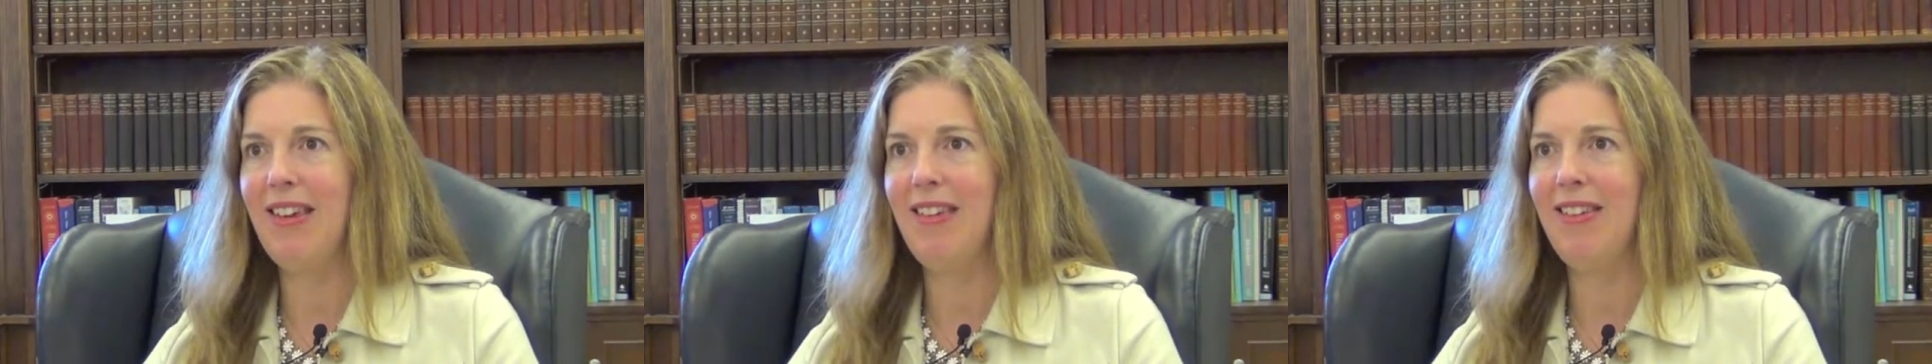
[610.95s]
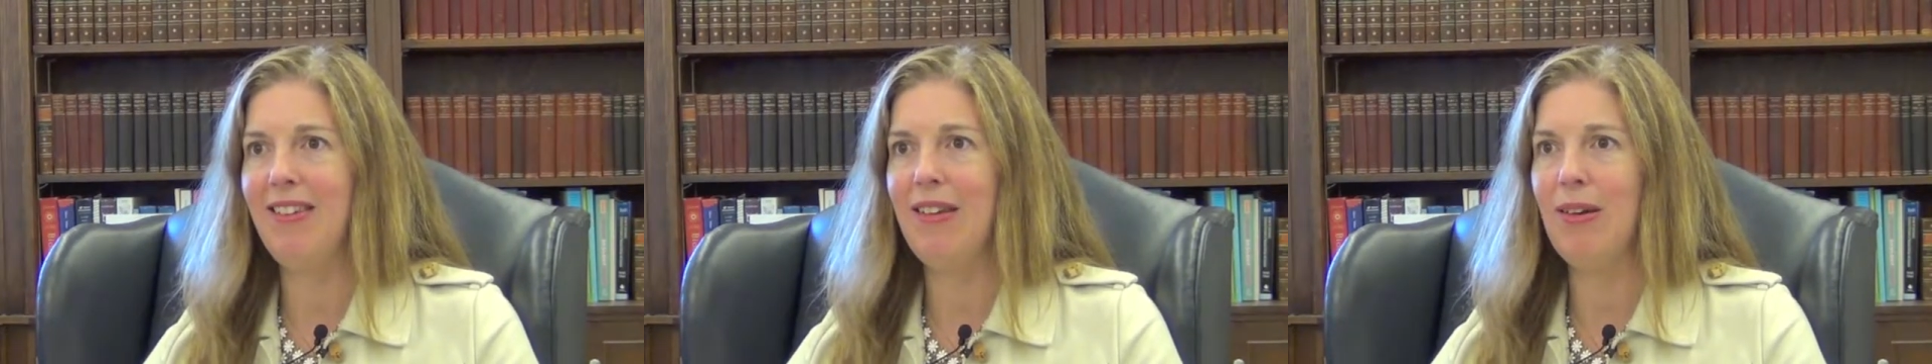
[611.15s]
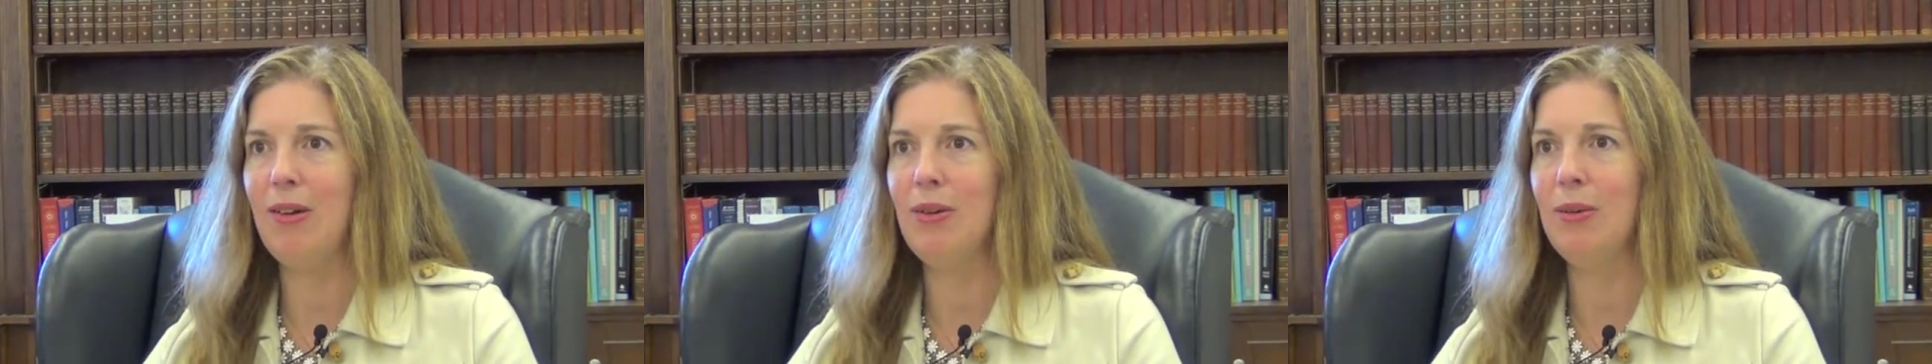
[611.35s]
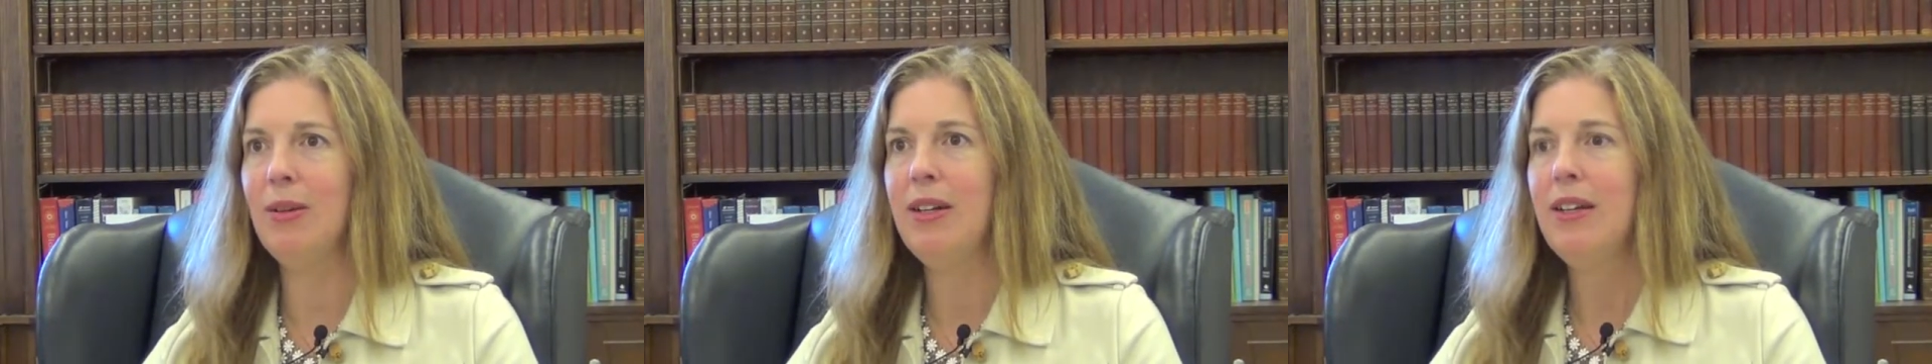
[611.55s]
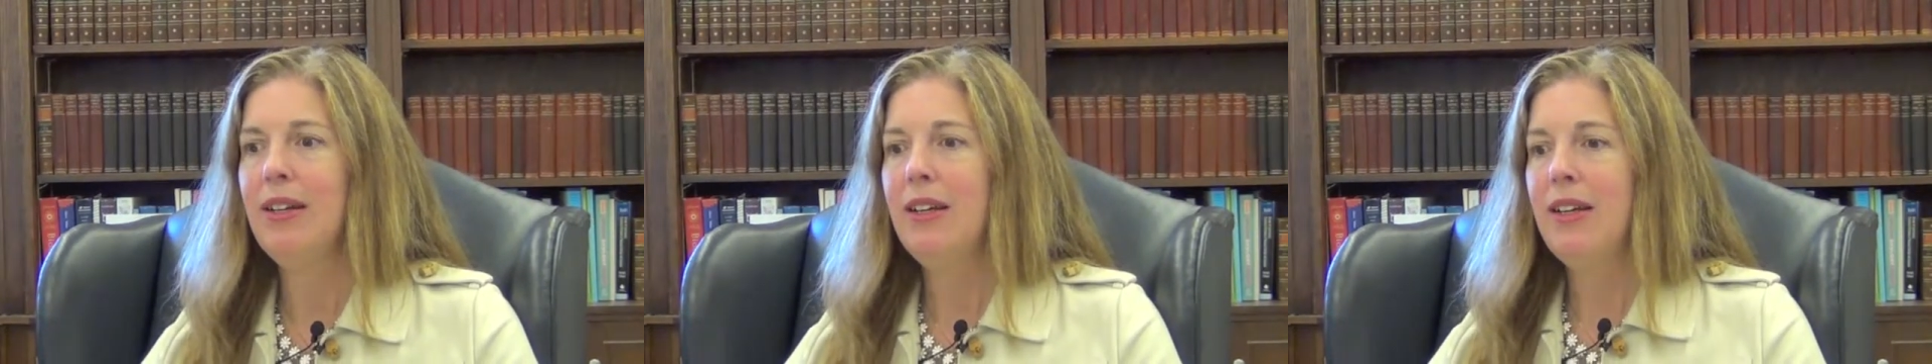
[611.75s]
And so
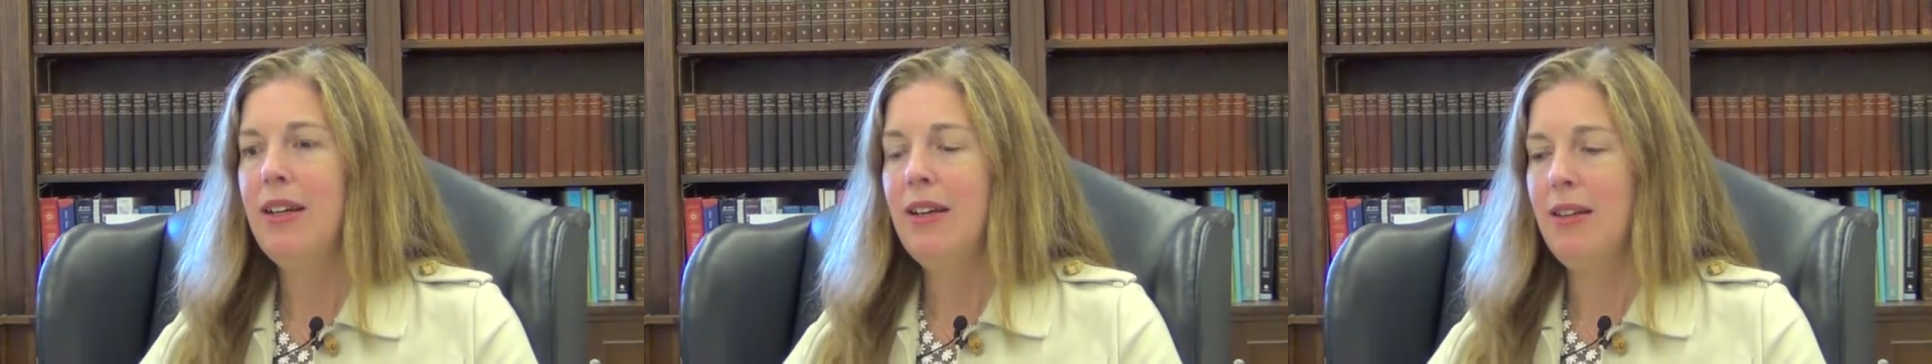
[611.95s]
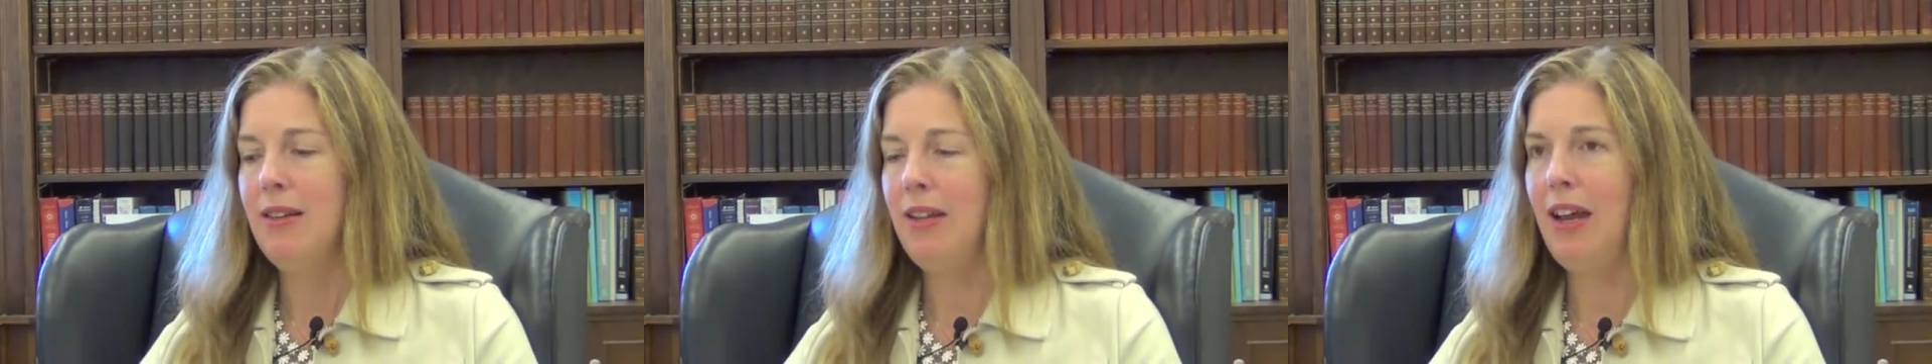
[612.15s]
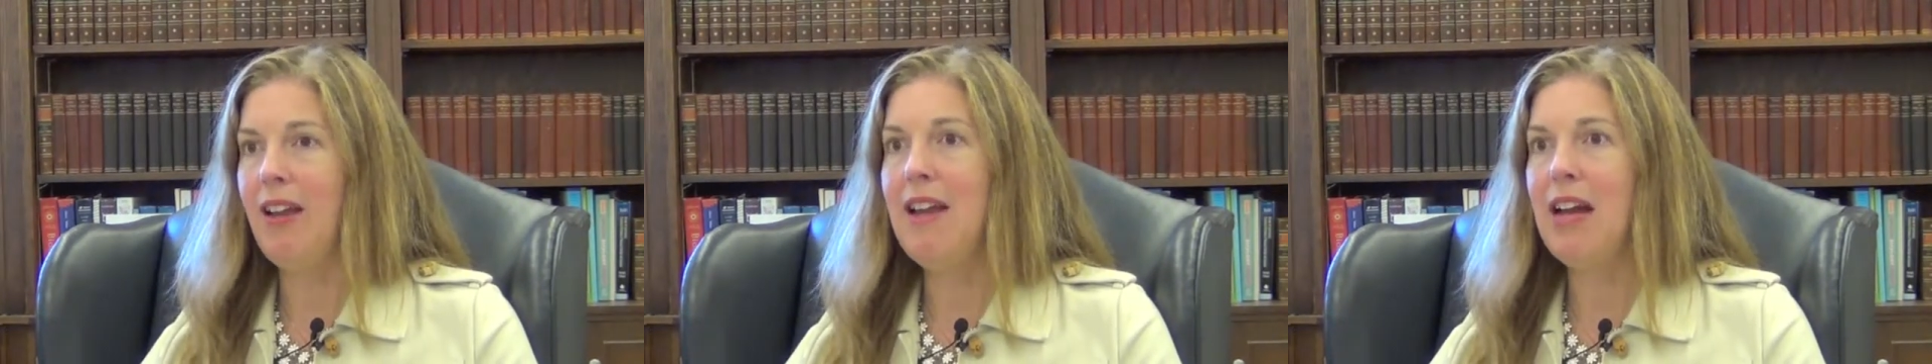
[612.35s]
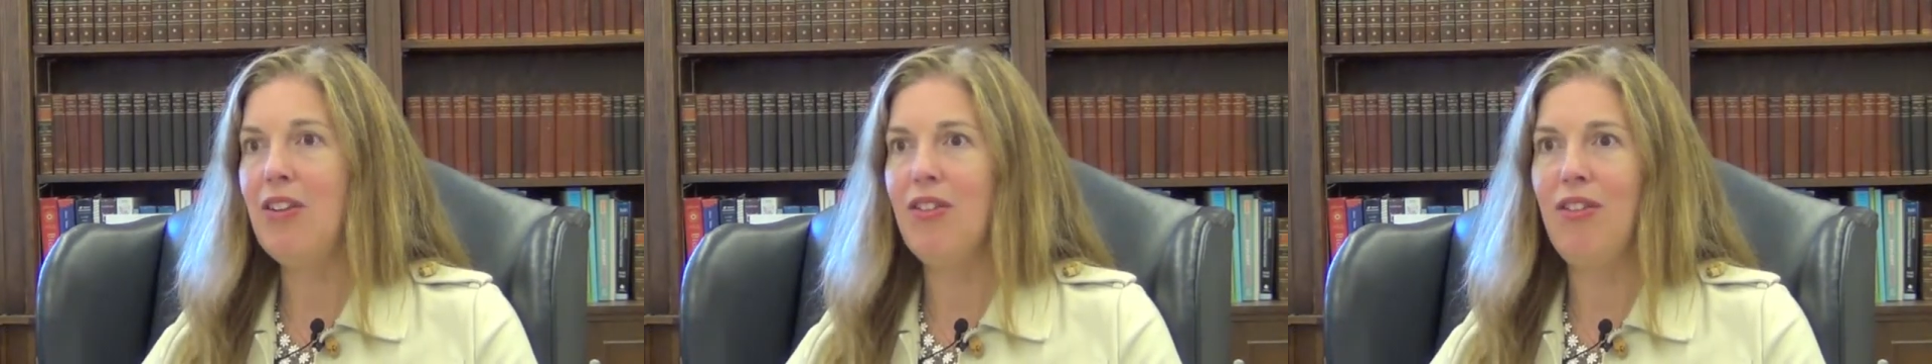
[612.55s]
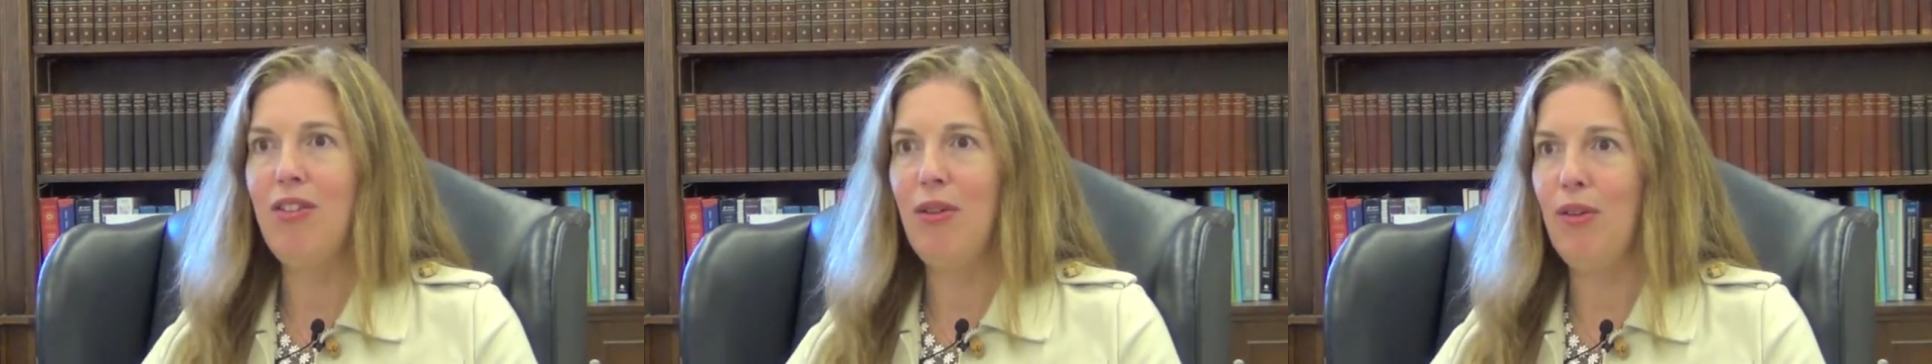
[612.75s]
the connections